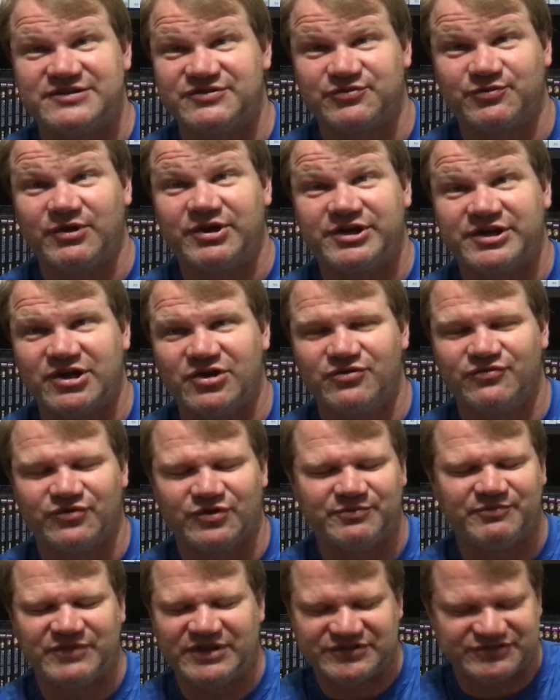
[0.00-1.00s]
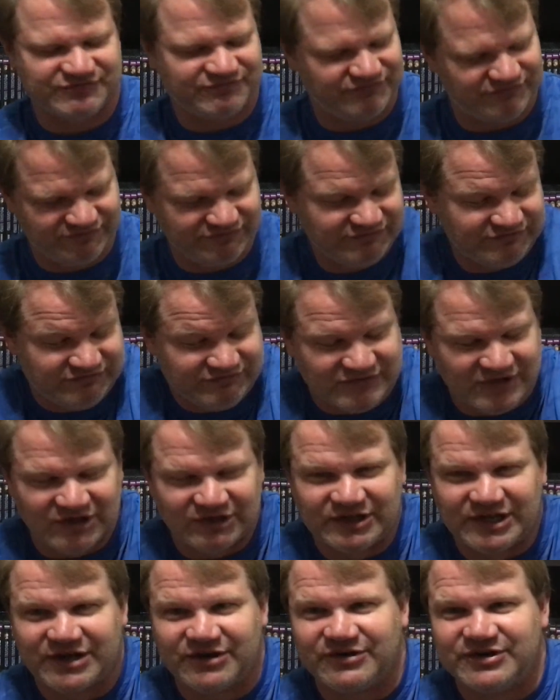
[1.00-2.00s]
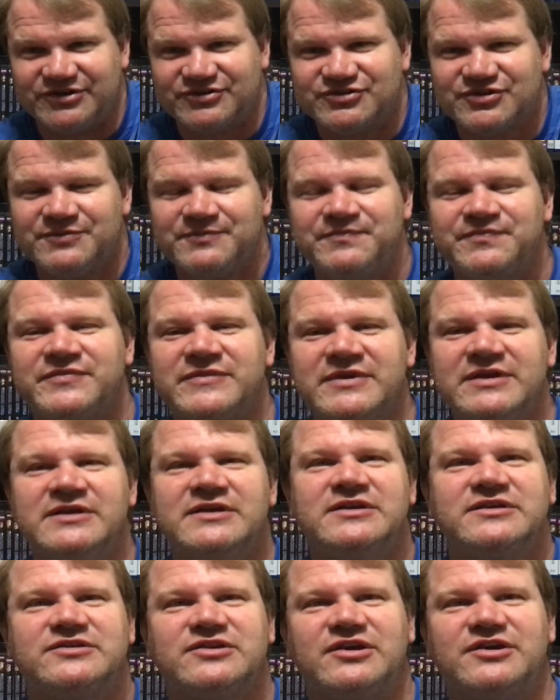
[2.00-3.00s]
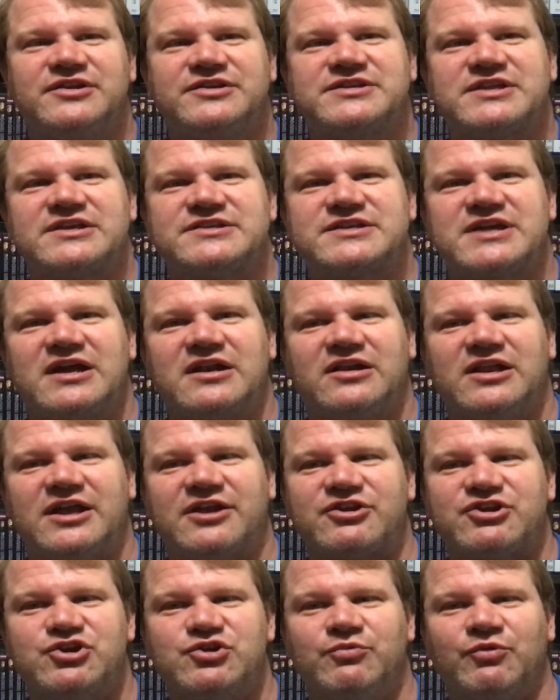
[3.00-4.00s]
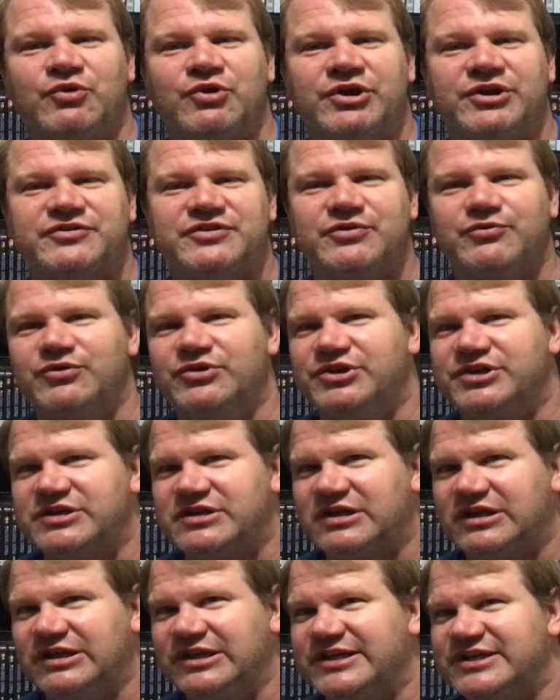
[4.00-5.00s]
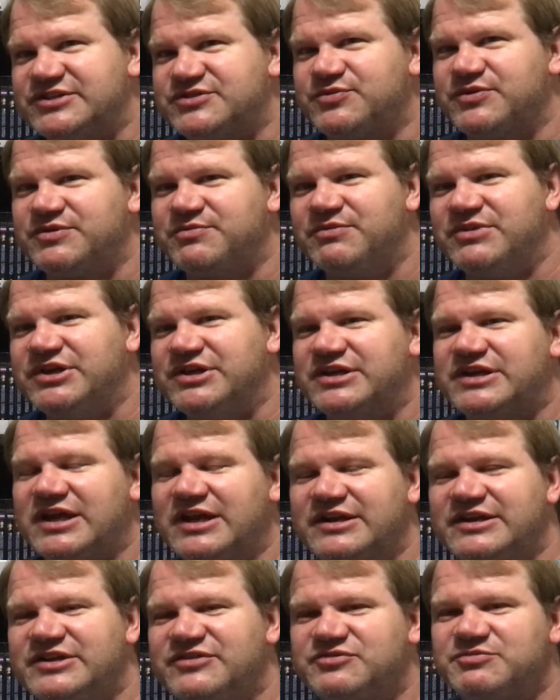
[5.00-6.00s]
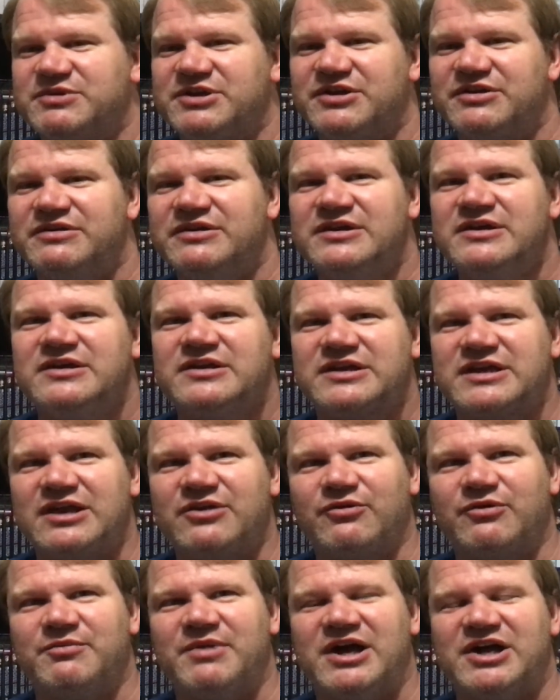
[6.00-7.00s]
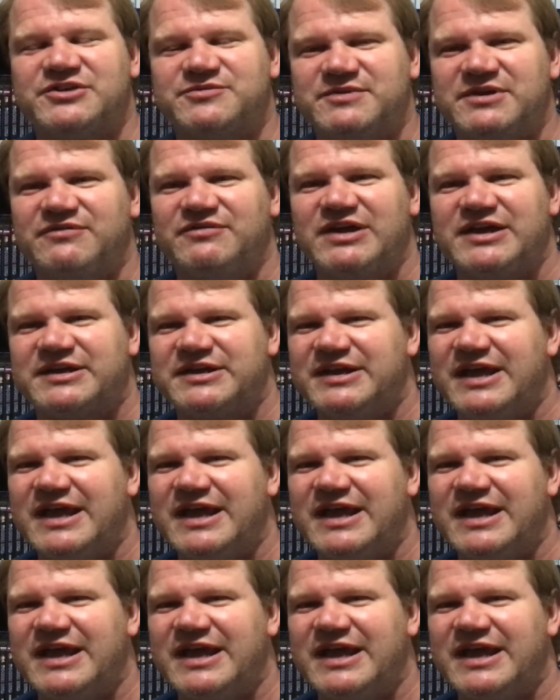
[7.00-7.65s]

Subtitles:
running over him. That's hilarious. So it's got a lot of humor in it that really clicks with me. Kind of reminds me of like an